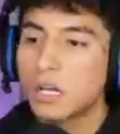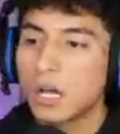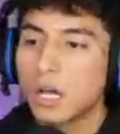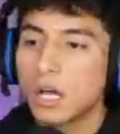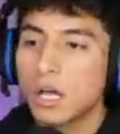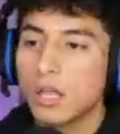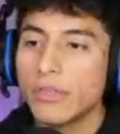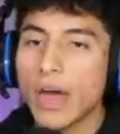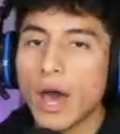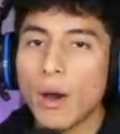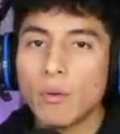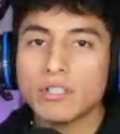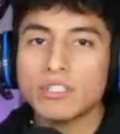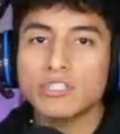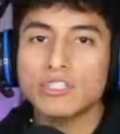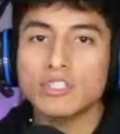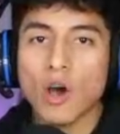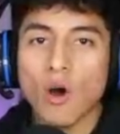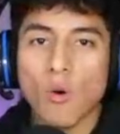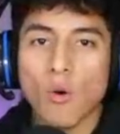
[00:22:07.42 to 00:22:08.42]
That was
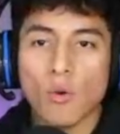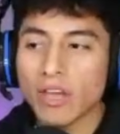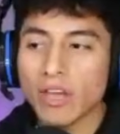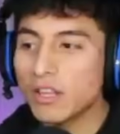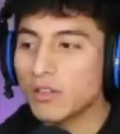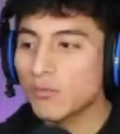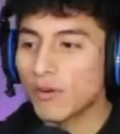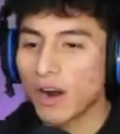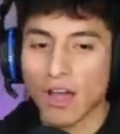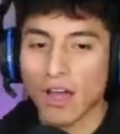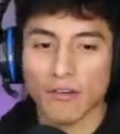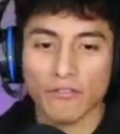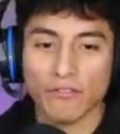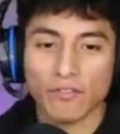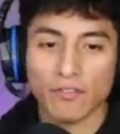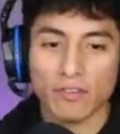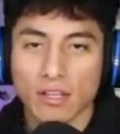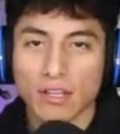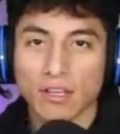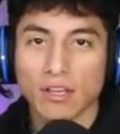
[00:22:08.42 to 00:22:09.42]
so in, ref!
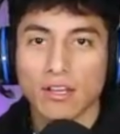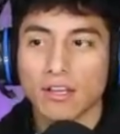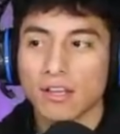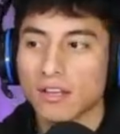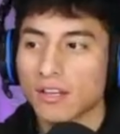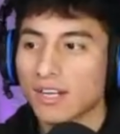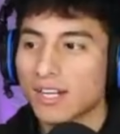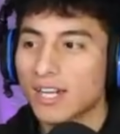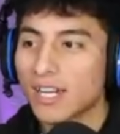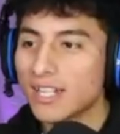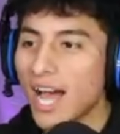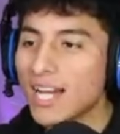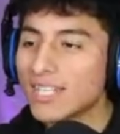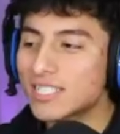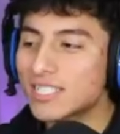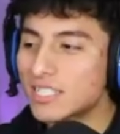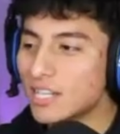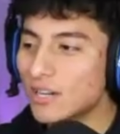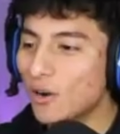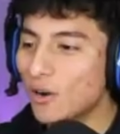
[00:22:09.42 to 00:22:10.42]
Can I
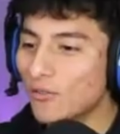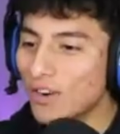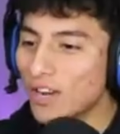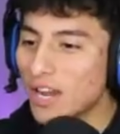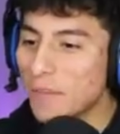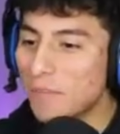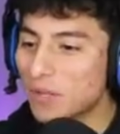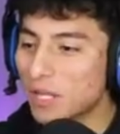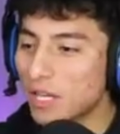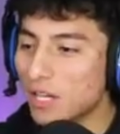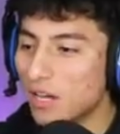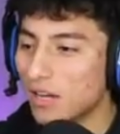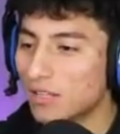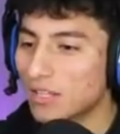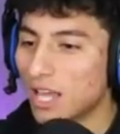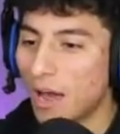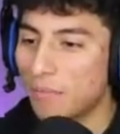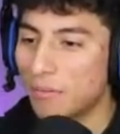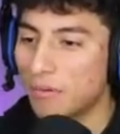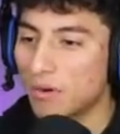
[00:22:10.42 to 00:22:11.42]
see a replay on
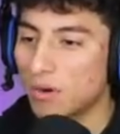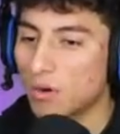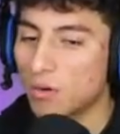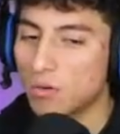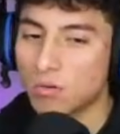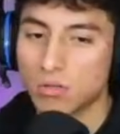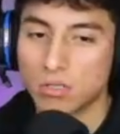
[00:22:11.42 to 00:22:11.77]
that, bro?